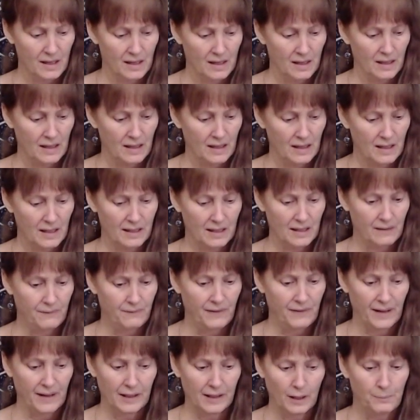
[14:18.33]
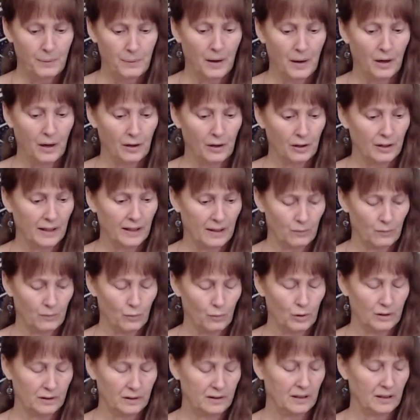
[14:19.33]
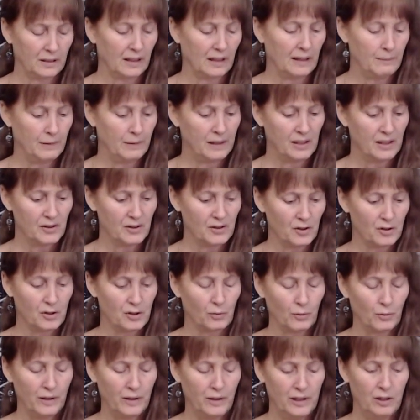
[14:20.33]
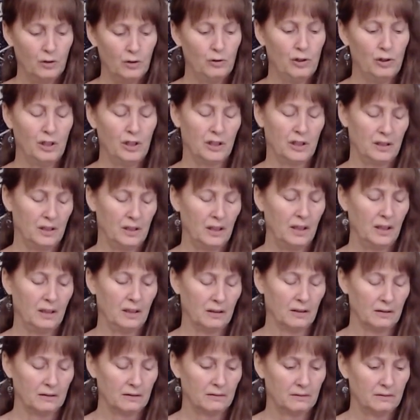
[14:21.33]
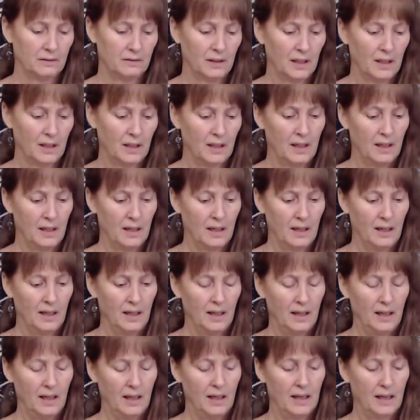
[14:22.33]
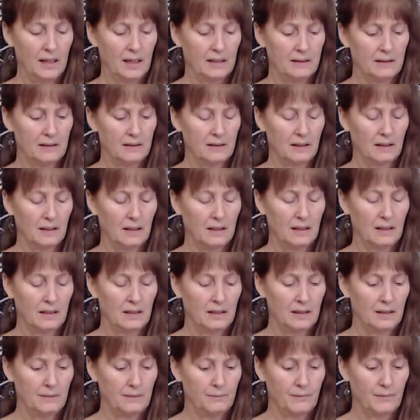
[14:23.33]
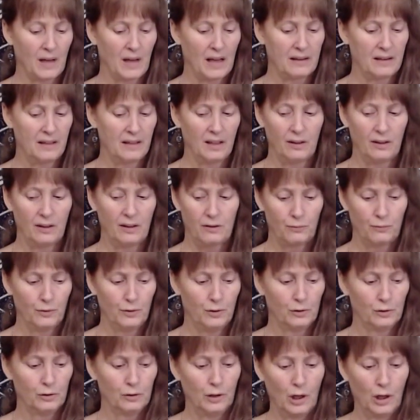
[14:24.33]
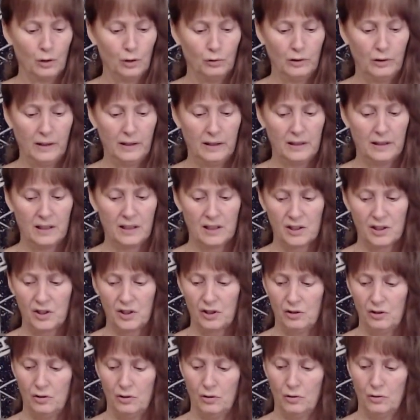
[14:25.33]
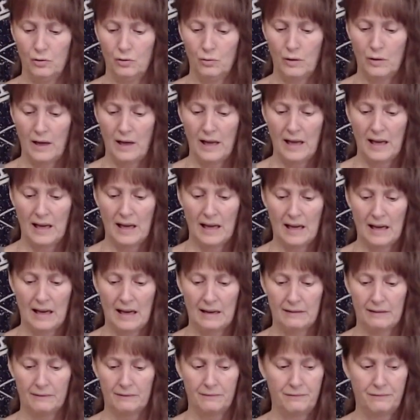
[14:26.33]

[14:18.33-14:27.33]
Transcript: it fell apart at one time because there's a reunion here. And I think through your loneliness you have